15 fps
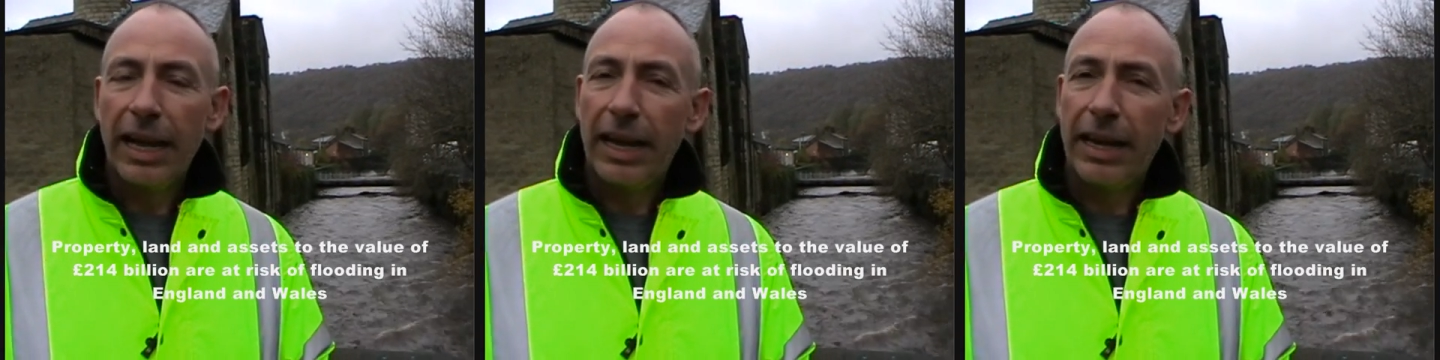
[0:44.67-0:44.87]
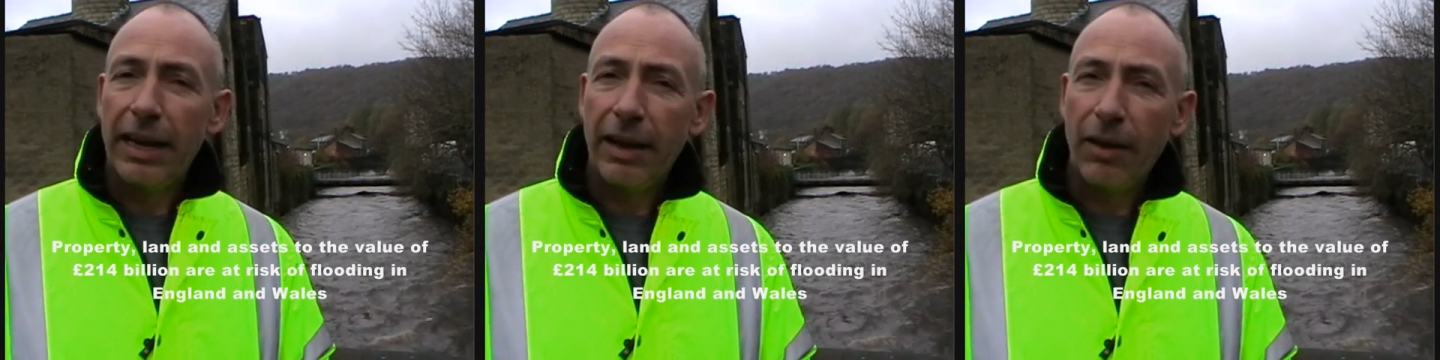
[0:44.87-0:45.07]

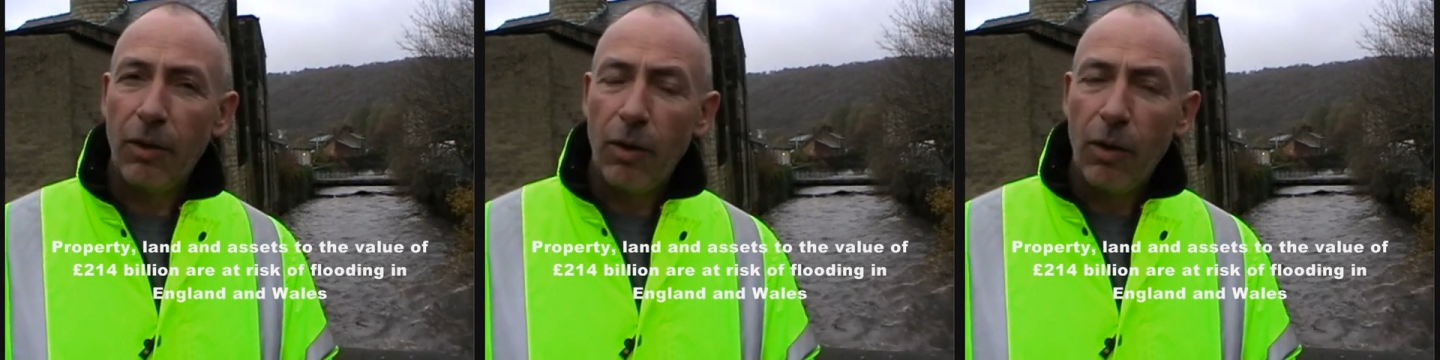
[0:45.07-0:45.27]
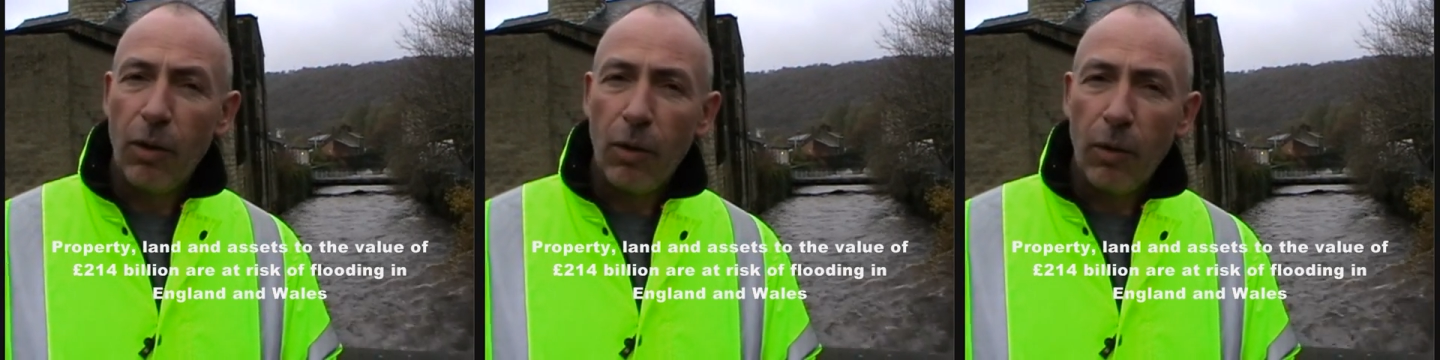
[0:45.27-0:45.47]
And now,
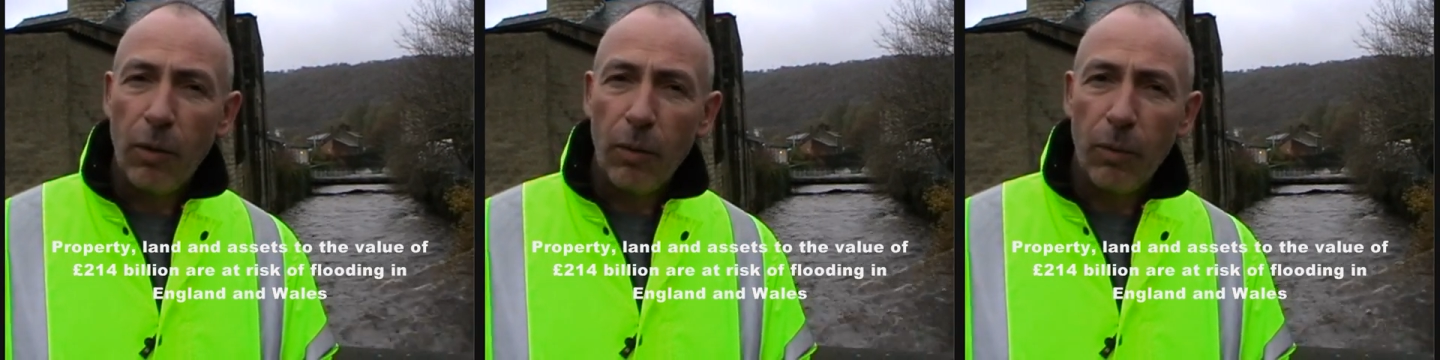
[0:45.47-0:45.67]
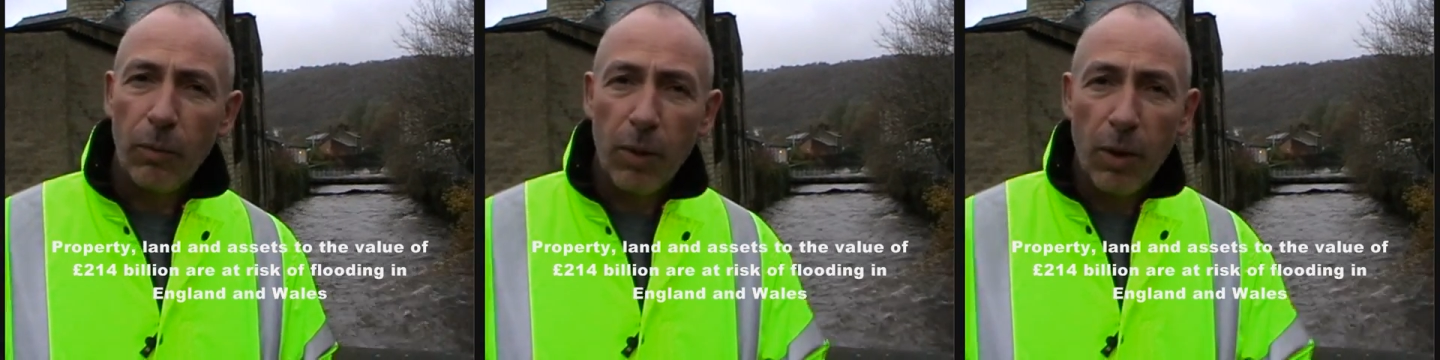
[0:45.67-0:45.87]

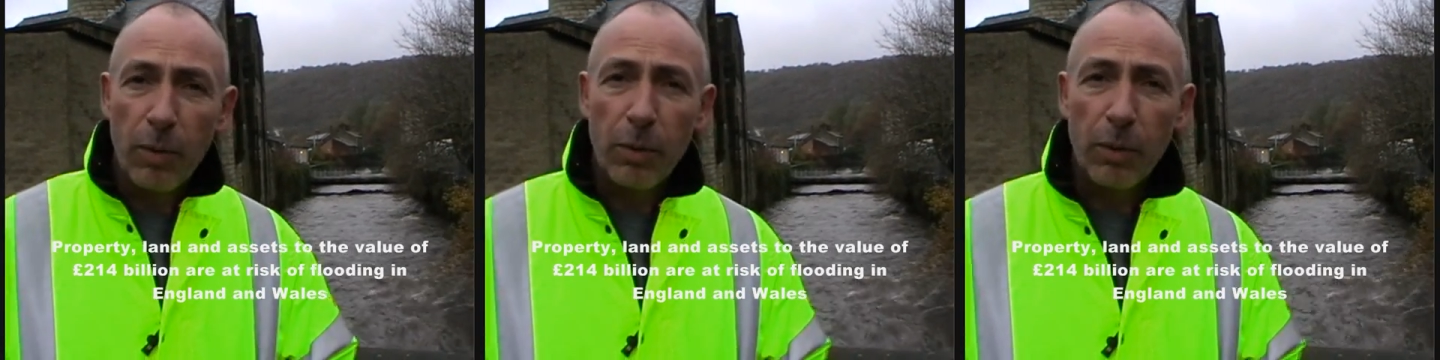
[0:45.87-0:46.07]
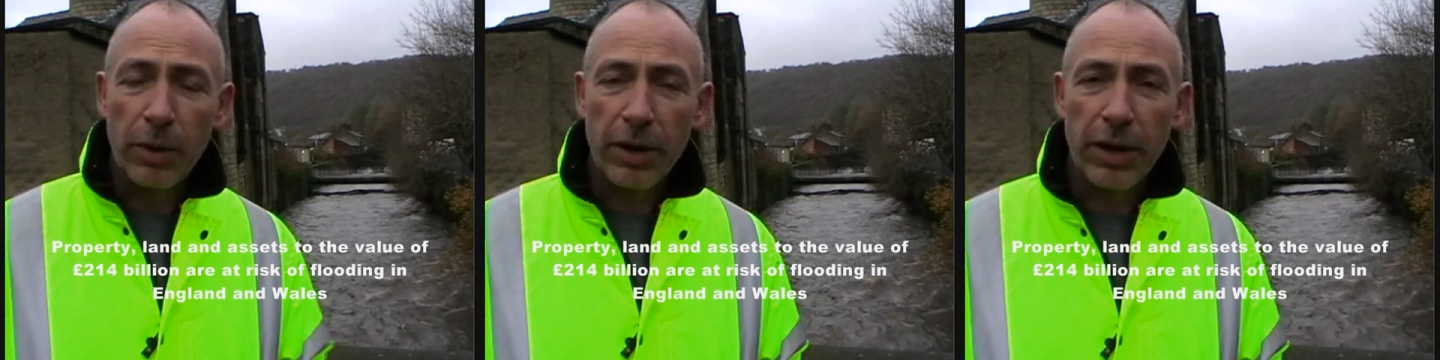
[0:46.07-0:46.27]
what
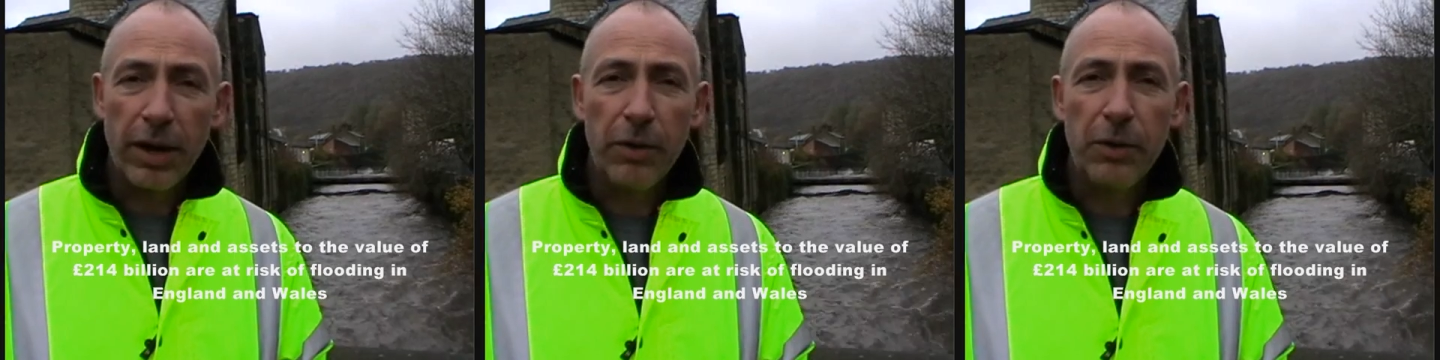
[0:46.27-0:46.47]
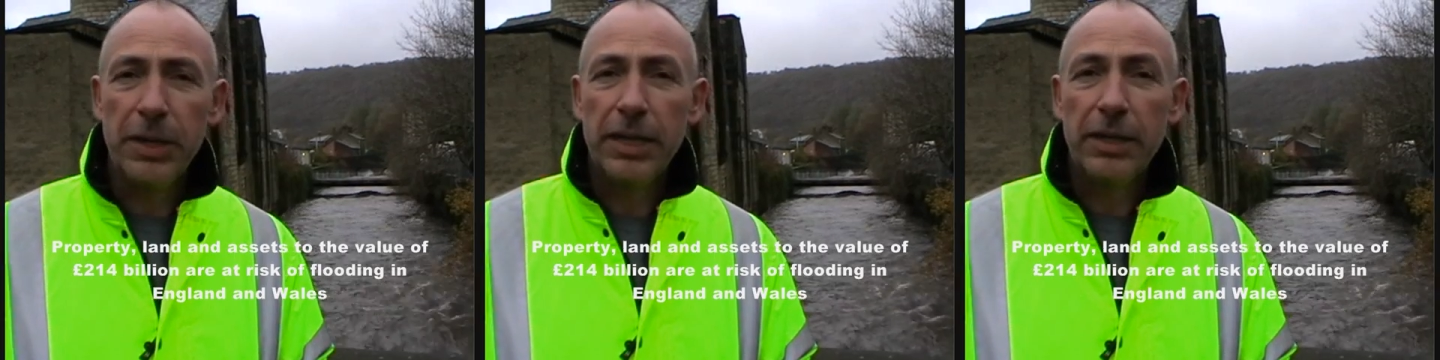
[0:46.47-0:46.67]
we want to know
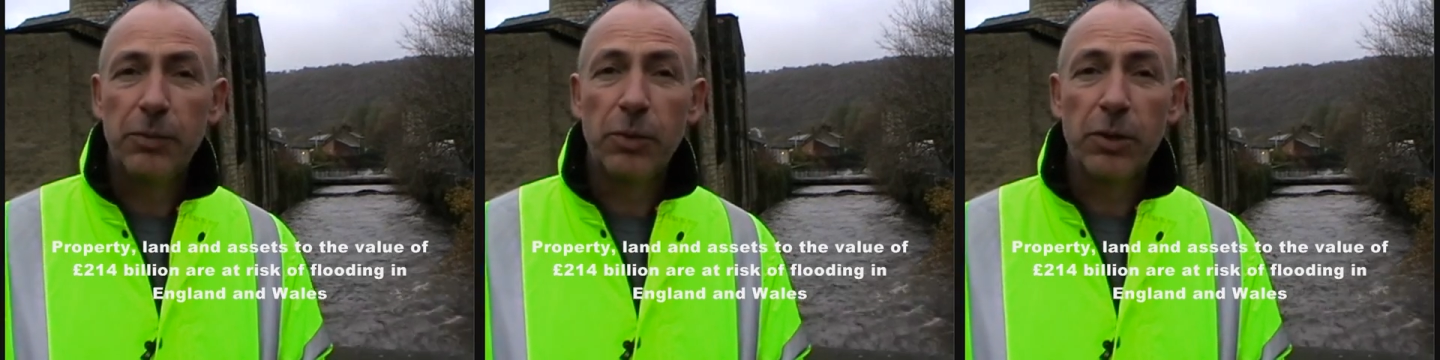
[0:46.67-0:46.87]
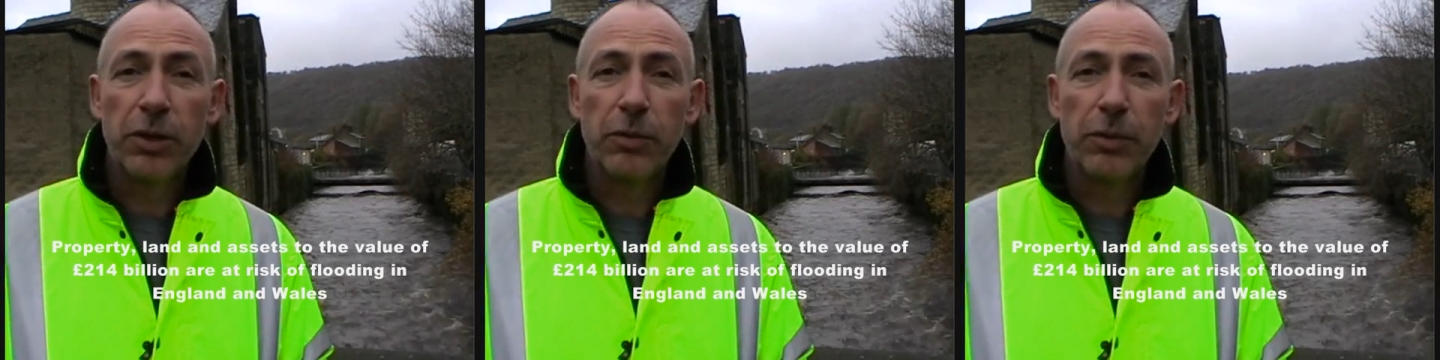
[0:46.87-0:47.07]
is
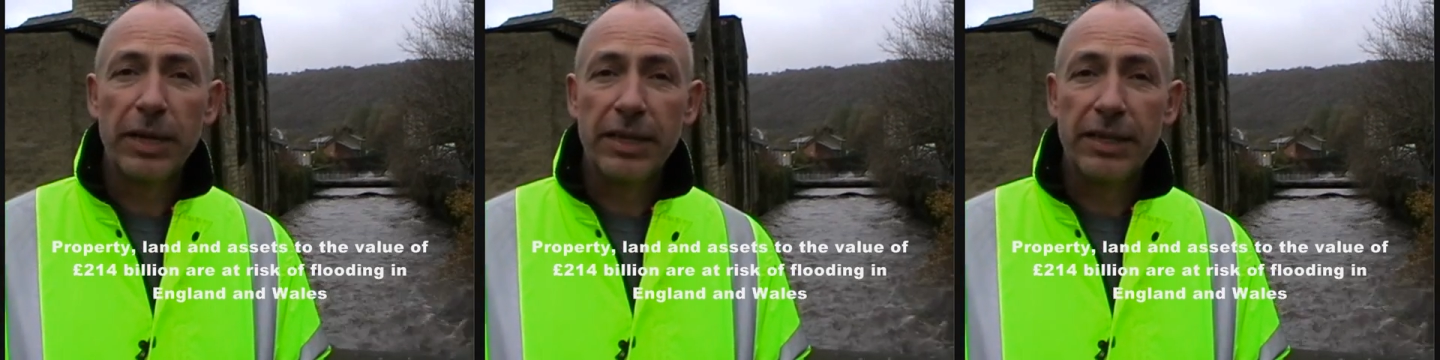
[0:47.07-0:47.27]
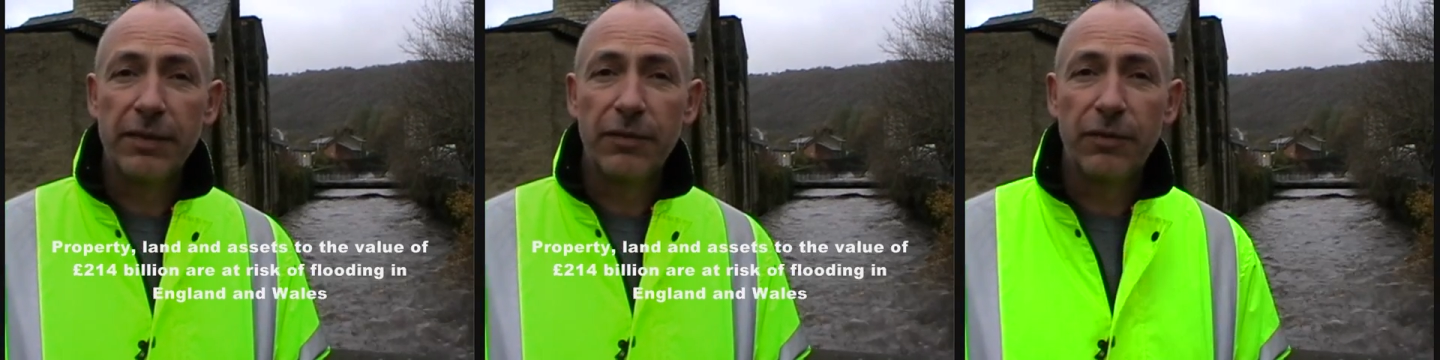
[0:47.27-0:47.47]
what the
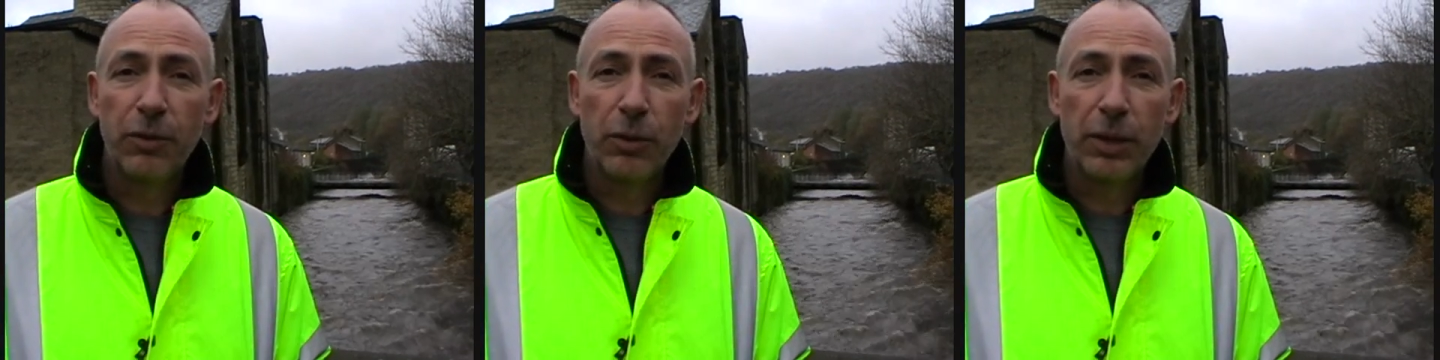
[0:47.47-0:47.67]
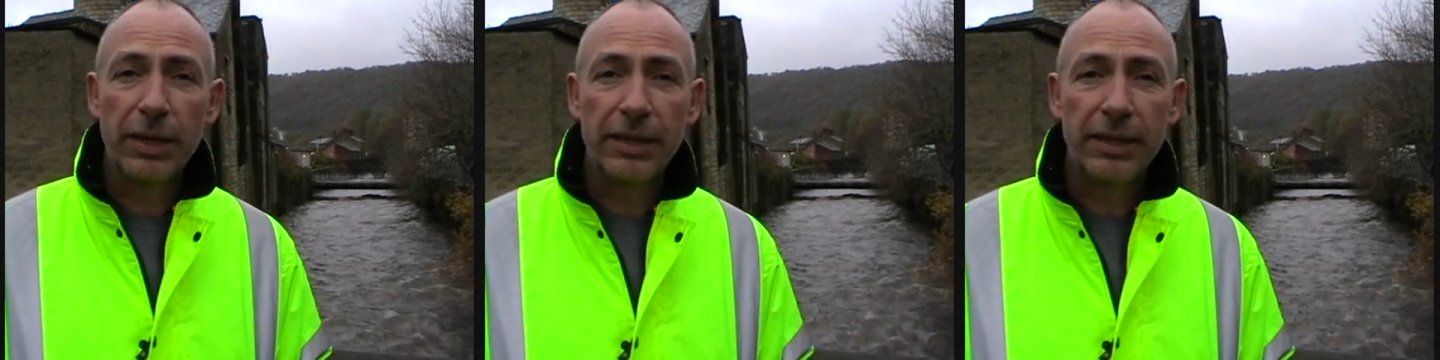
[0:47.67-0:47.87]
reason
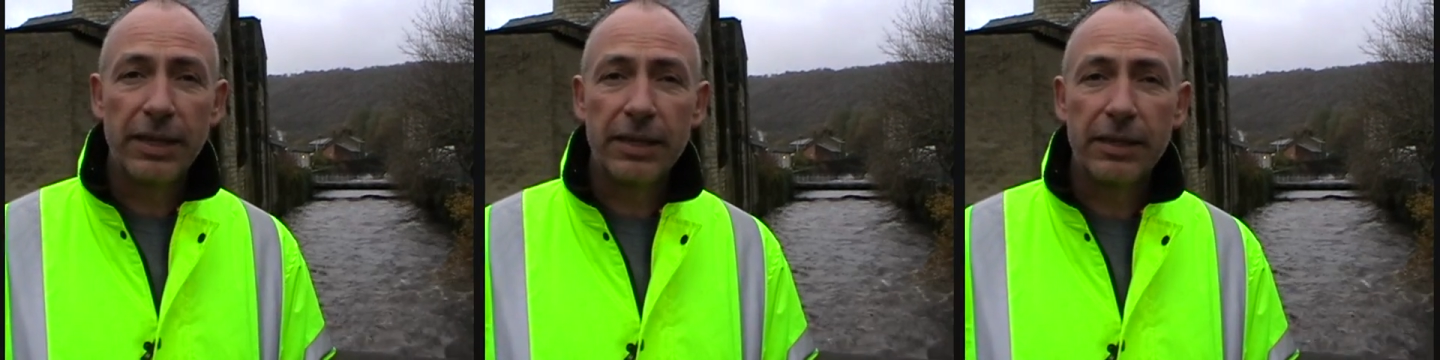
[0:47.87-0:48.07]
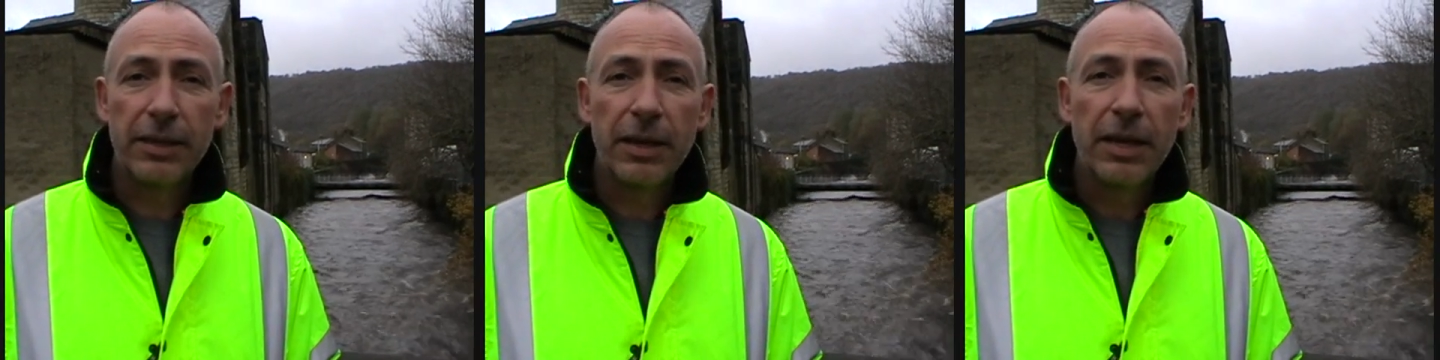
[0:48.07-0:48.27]
for this
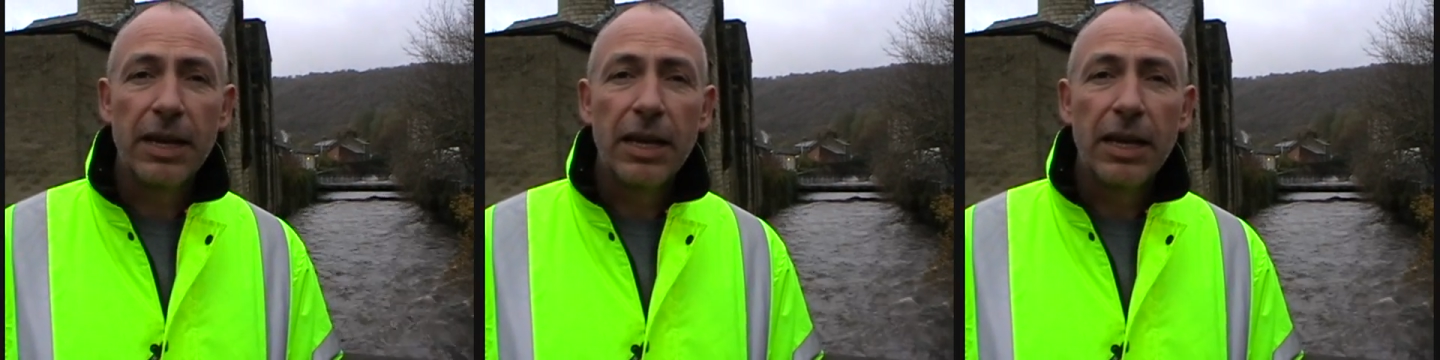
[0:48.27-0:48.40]
is